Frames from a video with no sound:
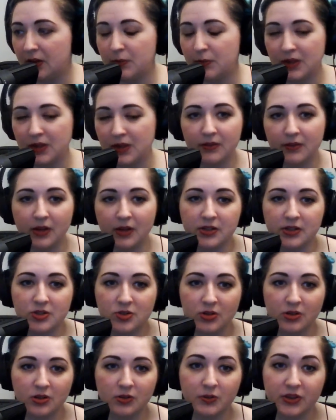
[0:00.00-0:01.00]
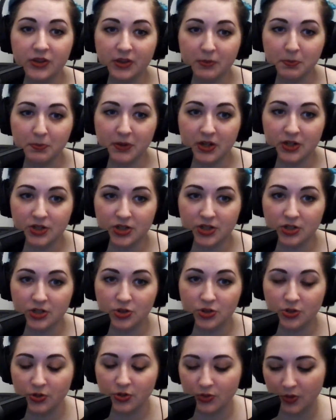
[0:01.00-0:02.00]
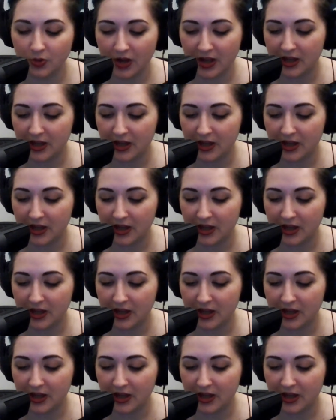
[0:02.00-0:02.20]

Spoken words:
I mean, I struggle with depression too,